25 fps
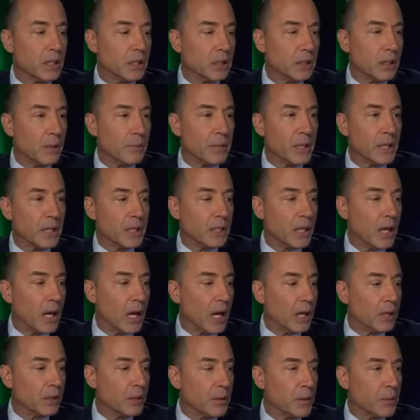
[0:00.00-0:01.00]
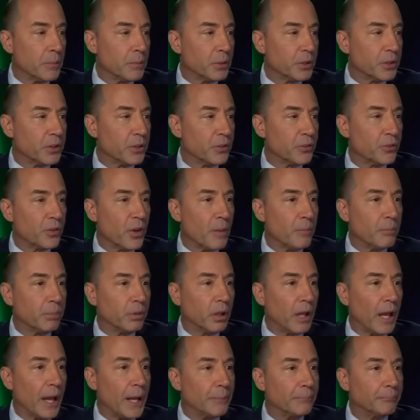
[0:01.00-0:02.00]
Let me uh, let me put this on
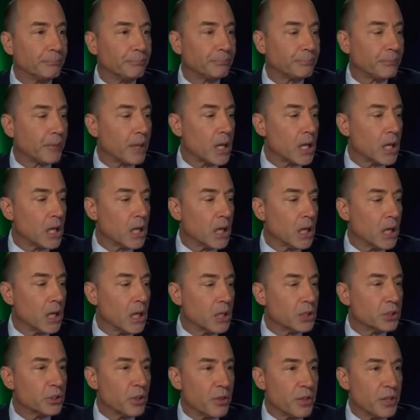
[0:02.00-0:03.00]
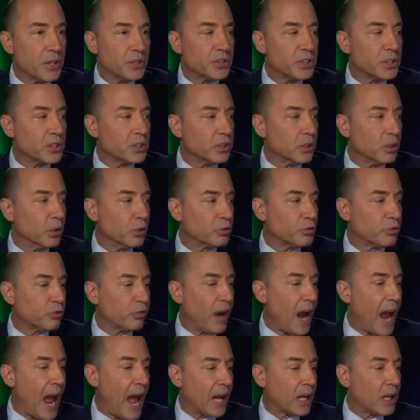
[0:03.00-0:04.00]
play. So this is a little
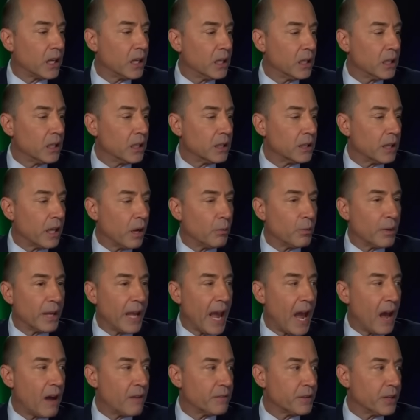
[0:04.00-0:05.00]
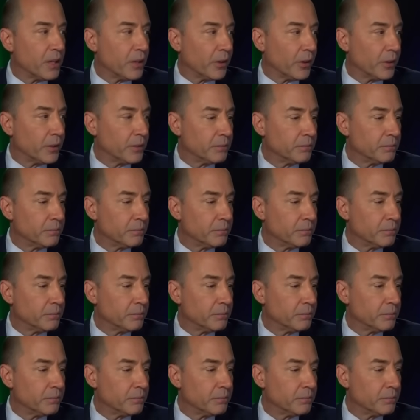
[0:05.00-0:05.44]
track that we have here.